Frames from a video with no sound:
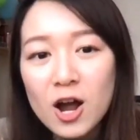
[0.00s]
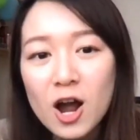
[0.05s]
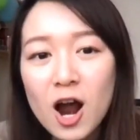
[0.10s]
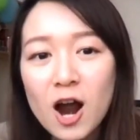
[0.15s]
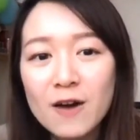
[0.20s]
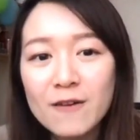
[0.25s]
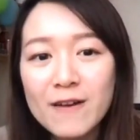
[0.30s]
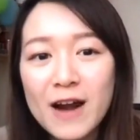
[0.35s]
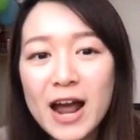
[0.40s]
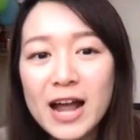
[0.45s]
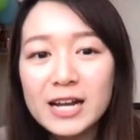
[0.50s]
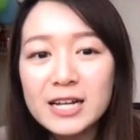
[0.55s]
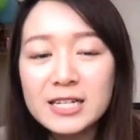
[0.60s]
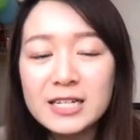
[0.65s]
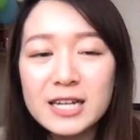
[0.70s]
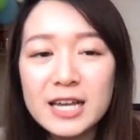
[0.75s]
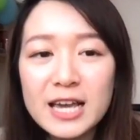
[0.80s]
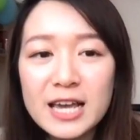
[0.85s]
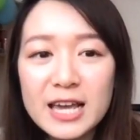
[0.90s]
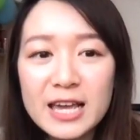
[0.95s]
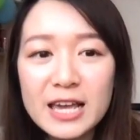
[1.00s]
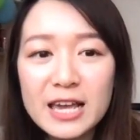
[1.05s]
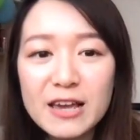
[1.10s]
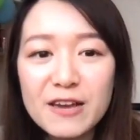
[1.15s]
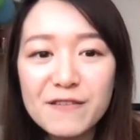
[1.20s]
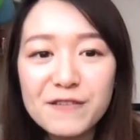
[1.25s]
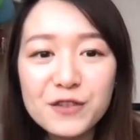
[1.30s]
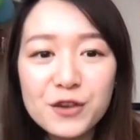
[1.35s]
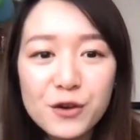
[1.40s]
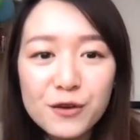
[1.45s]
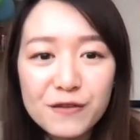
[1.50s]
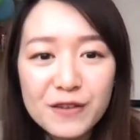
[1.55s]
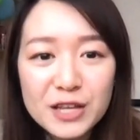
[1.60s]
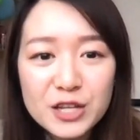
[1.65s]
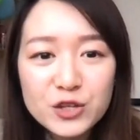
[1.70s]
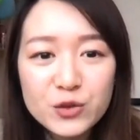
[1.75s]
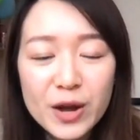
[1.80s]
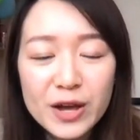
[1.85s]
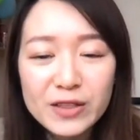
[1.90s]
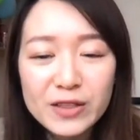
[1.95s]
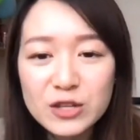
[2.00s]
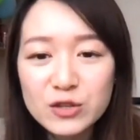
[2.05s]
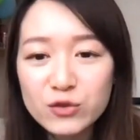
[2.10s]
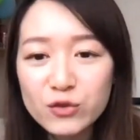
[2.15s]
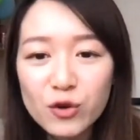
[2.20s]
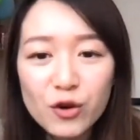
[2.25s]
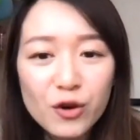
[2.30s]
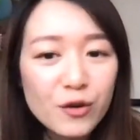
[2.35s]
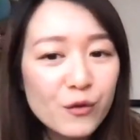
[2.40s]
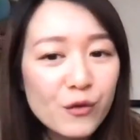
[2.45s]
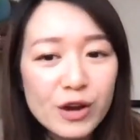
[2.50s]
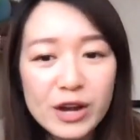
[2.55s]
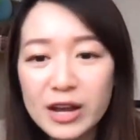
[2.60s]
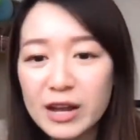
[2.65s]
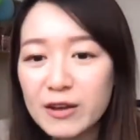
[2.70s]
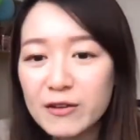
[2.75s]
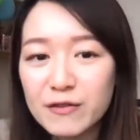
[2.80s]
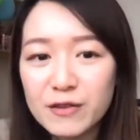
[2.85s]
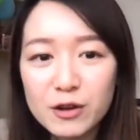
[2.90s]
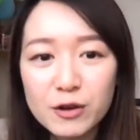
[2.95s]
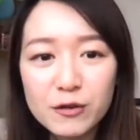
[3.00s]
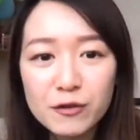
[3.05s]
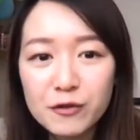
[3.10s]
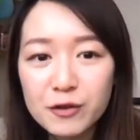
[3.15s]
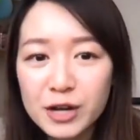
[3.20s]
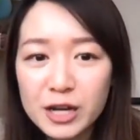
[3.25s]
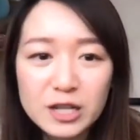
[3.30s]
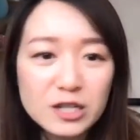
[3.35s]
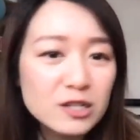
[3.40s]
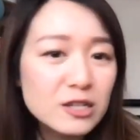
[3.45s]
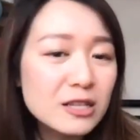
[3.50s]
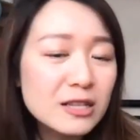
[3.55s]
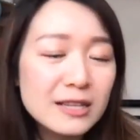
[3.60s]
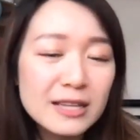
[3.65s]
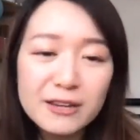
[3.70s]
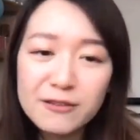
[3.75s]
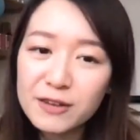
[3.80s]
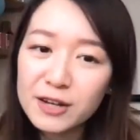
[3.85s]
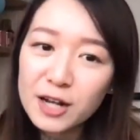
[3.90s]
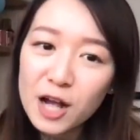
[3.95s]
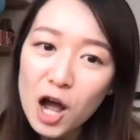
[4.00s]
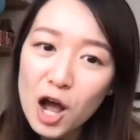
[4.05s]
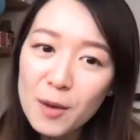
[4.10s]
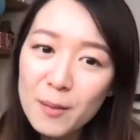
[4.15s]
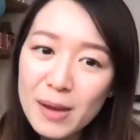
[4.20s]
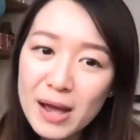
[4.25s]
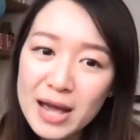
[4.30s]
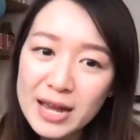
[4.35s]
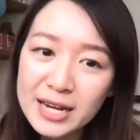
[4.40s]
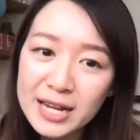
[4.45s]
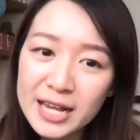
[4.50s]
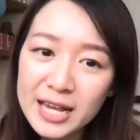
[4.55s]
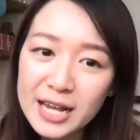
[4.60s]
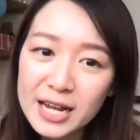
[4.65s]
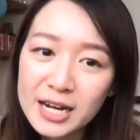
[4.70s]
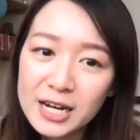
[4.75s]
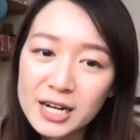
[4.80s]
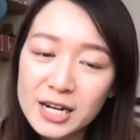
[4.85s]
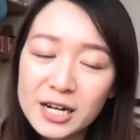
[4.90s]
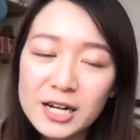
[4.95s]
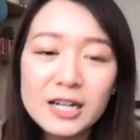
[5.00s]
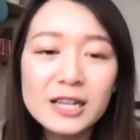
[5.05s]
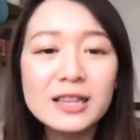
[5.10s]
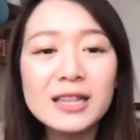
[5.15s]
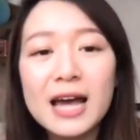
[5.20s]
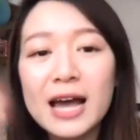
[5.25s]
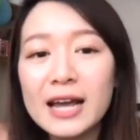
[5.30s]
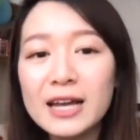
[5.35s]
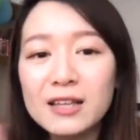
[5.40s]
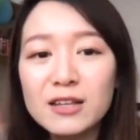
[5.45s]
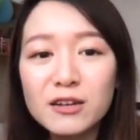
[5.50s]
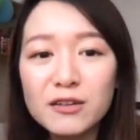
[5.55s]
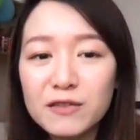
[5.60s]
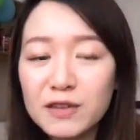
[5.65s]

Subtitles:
All right, if you've enjoyed the story, feel free to leave a comment here, like the